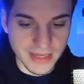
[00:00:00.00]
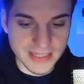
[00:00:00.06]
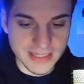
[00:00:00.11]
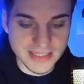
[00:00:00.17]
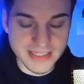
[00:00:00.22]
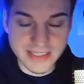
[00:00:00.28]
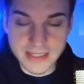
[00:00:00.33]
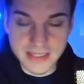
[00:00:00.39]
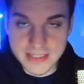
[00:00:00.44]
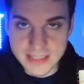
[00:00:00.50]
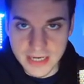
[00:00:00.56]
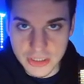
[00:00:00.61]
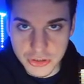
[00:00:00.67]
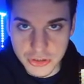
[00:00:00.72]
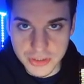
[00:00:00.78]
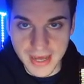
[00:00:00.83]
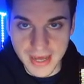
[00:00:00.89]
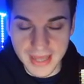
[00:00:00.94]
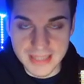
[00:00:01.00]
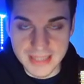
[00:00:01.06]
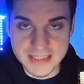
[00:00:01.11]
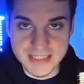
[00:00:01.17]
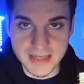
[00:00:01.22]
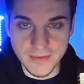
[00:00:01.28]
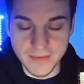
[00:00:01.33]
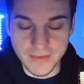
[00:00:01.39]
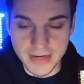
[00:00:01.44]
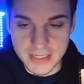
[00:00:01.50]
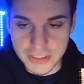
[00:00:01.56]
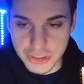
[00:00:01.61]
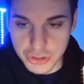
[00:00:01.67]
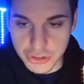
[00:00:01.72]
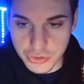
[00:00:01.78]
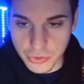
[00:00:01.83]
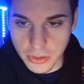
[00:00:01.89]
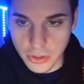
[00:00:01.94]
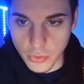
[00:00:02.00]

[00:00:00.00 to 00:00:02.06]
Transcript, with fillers: six hundred seventy-two